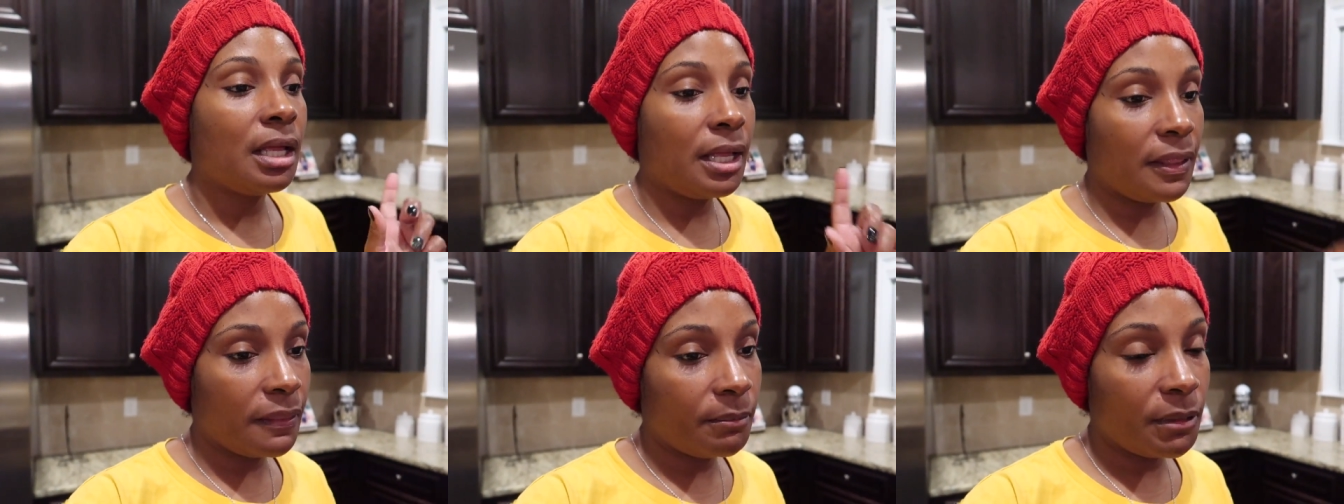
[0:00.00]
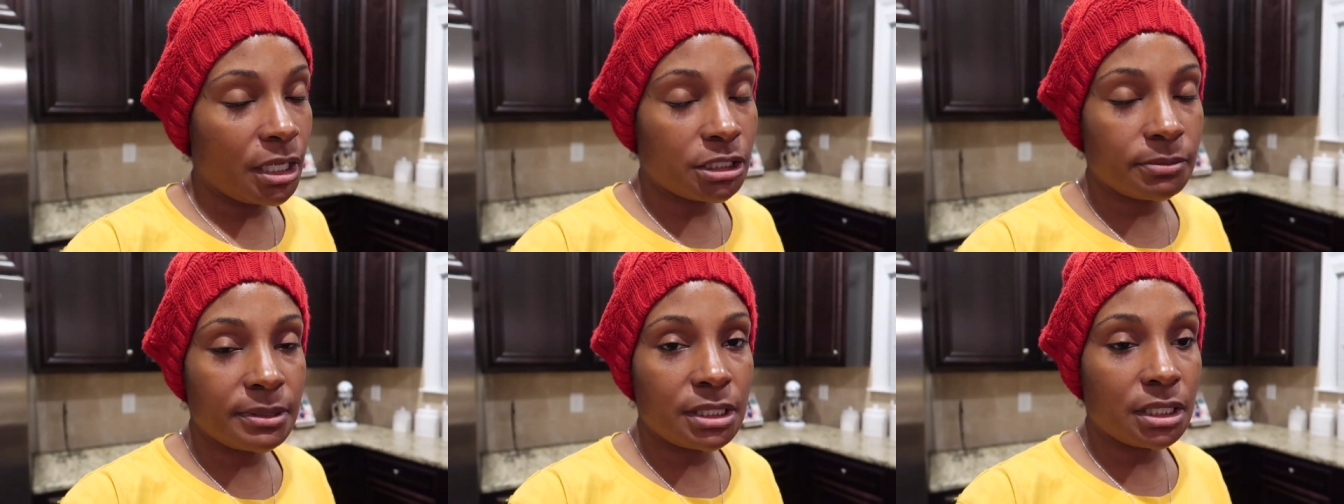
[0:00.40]
And the
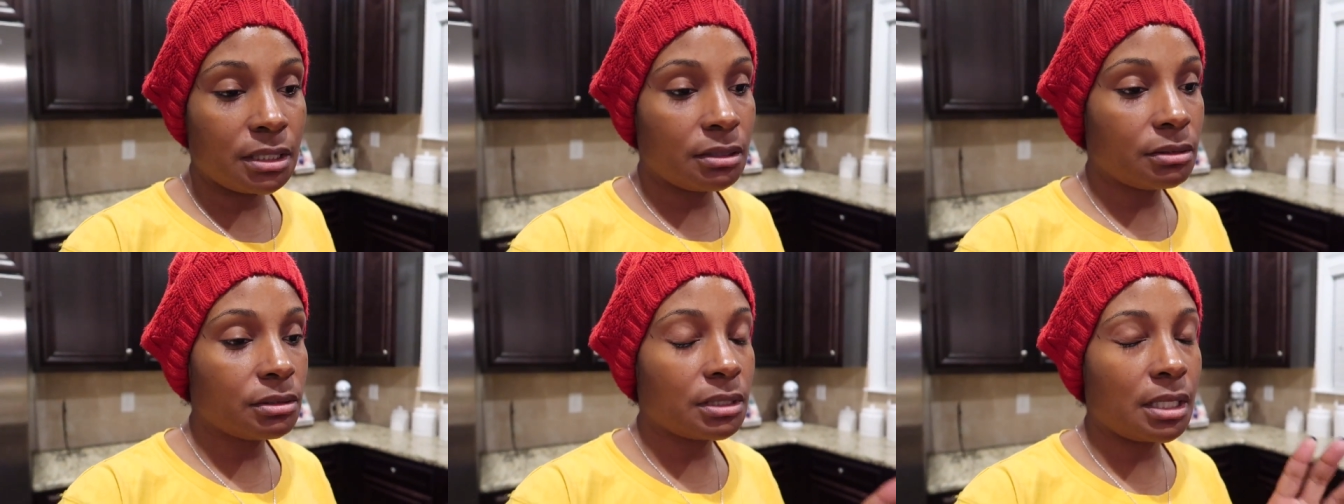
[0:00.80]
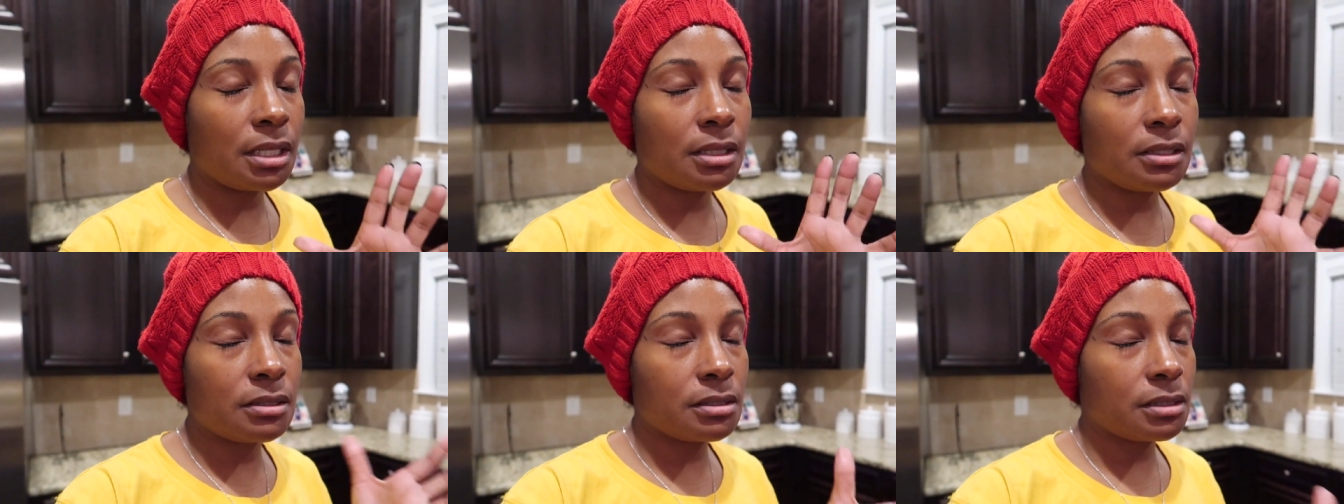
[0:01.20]
mashed potatoes
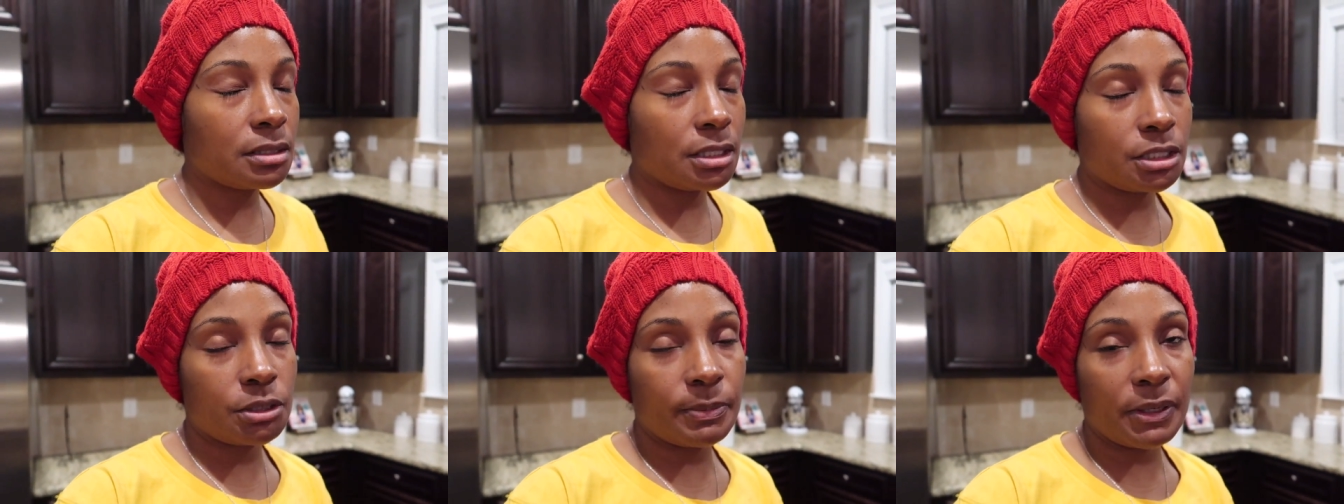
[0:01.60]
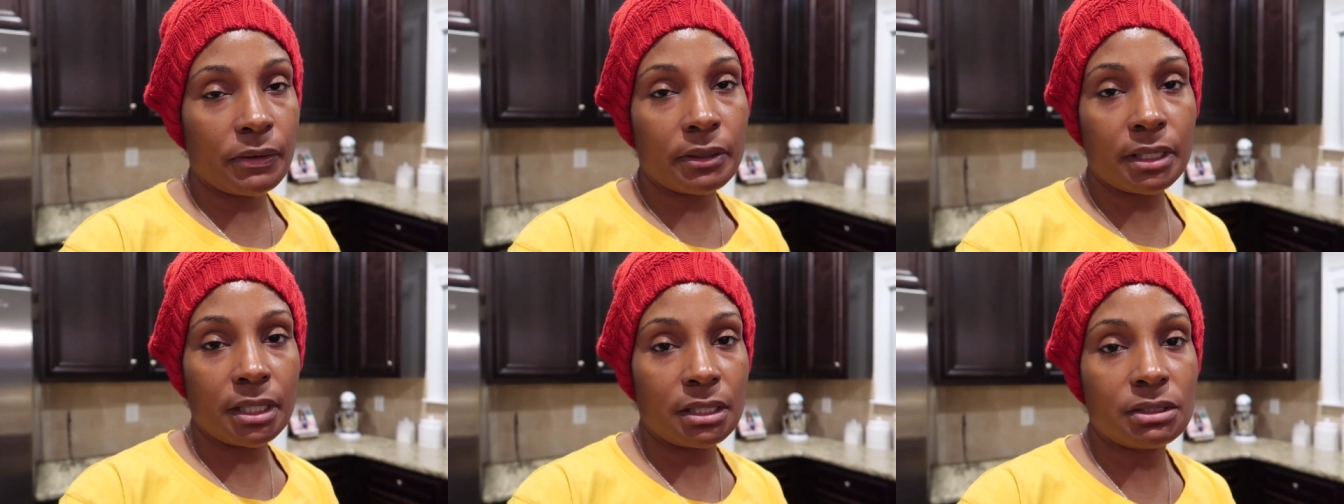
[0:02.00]
and the
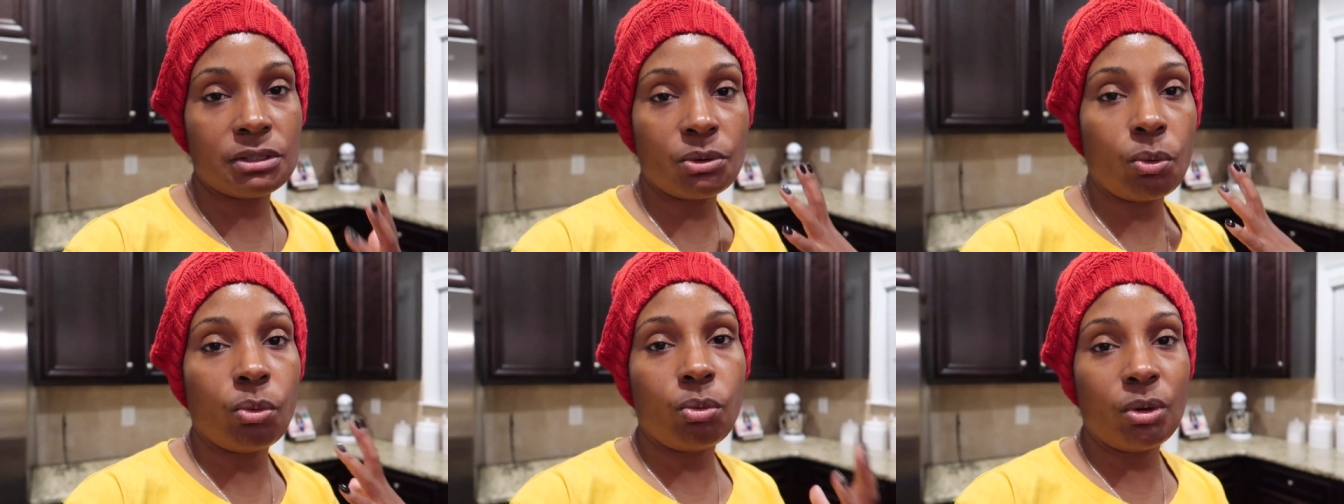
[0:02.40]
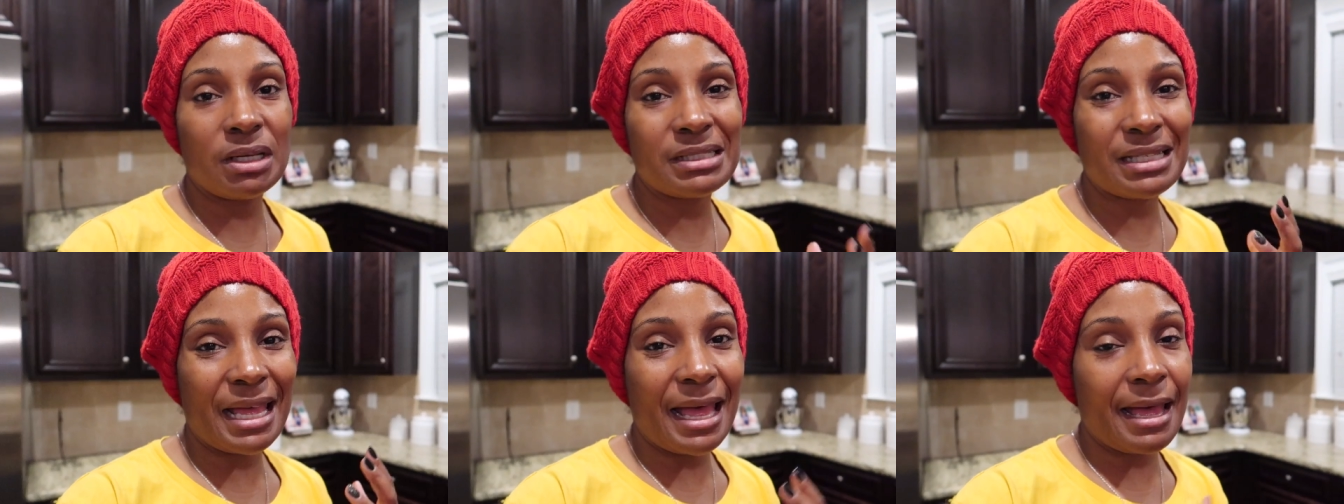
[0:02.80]
asparagus
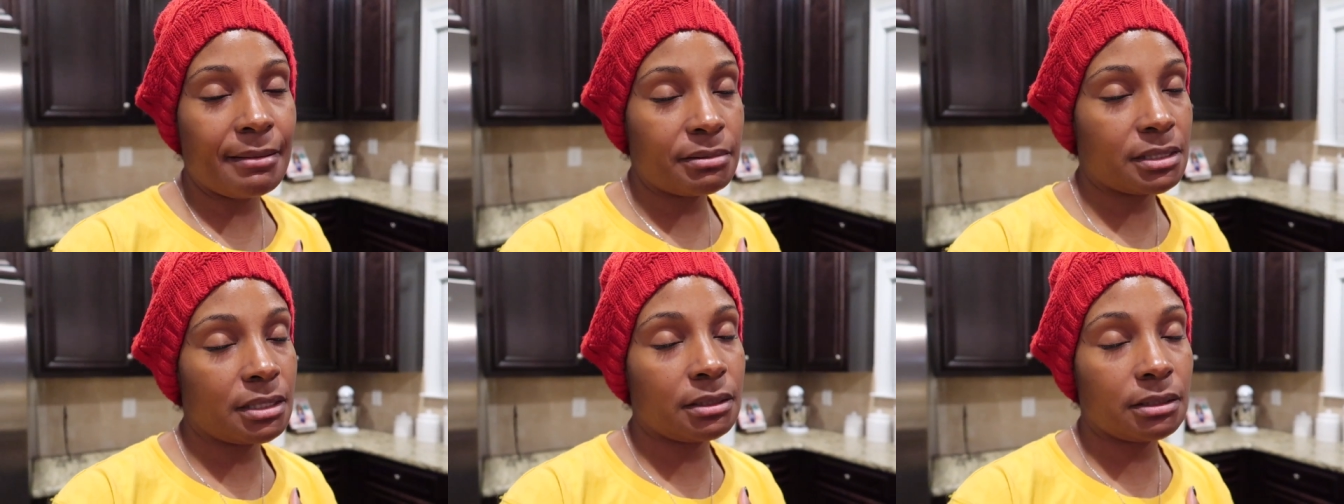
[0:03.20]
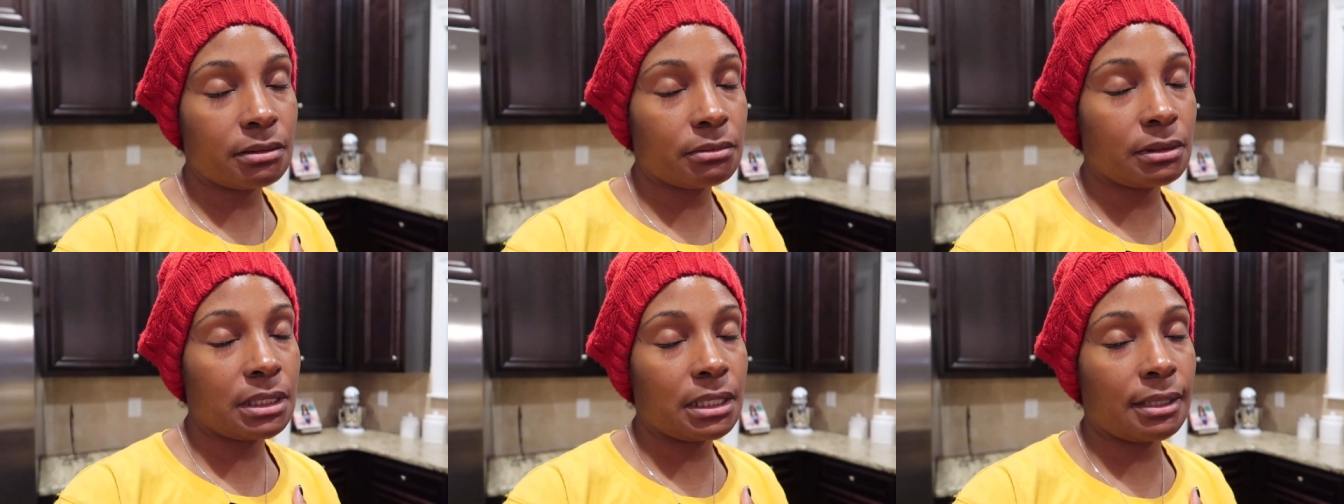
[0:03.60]
was
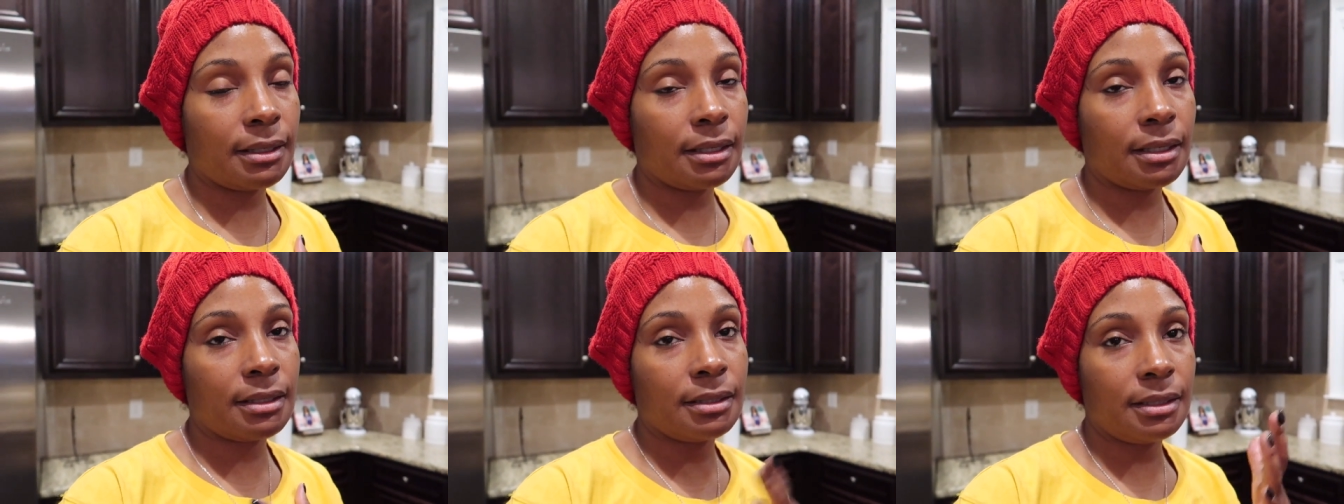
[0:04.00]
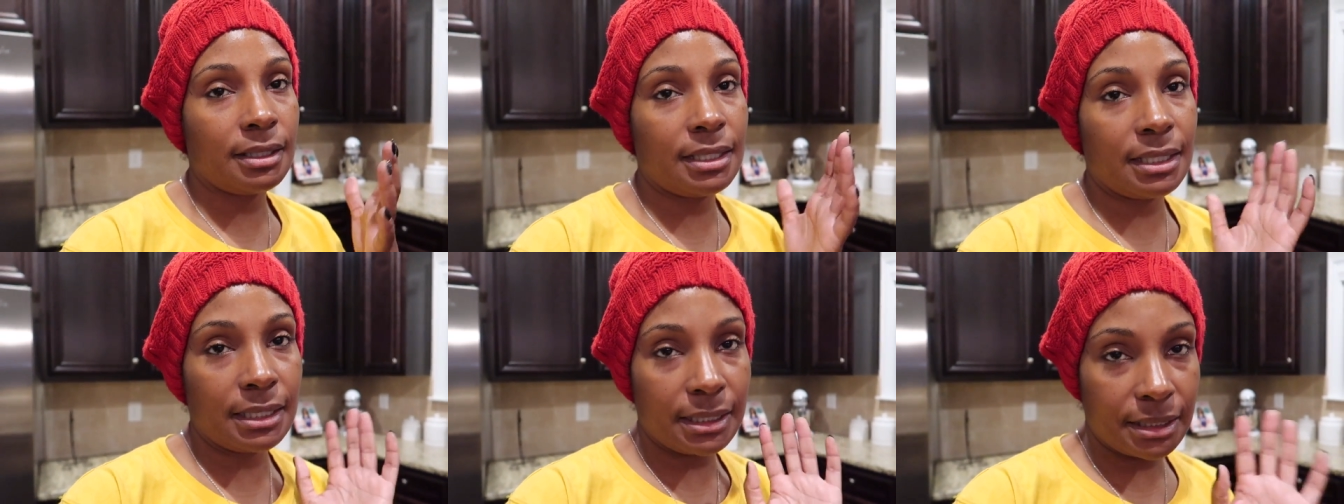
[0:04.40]
absolutely
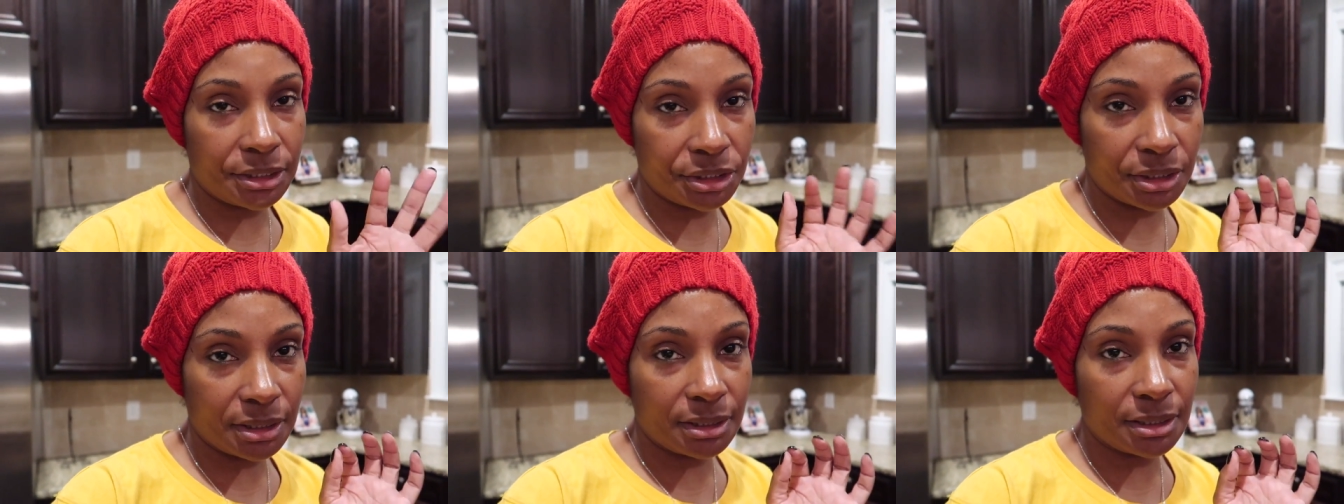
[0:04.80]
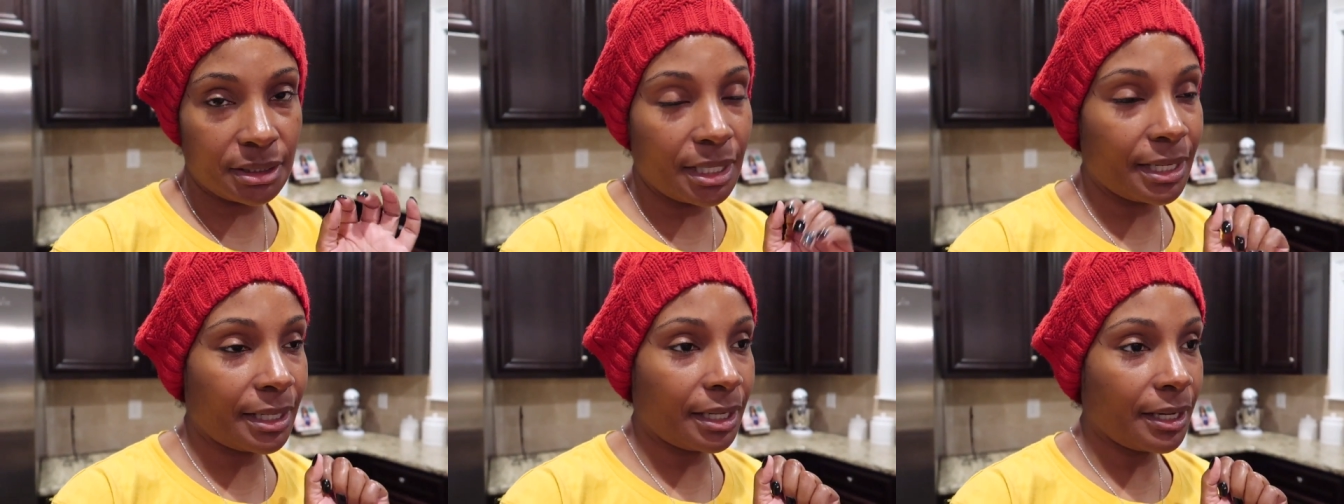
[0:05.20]
delicious.
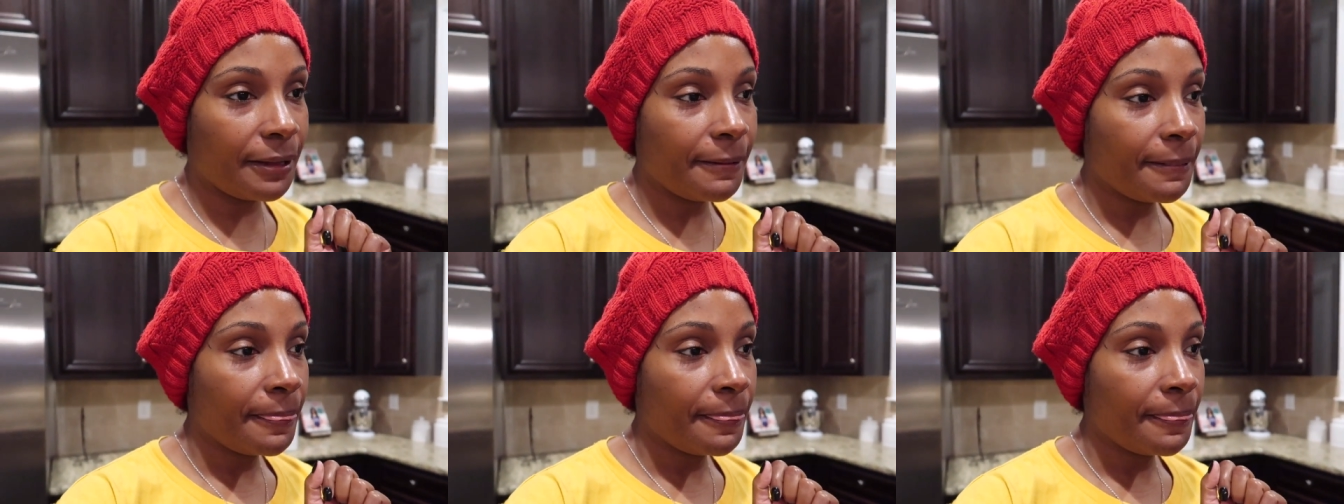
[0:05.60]
Like,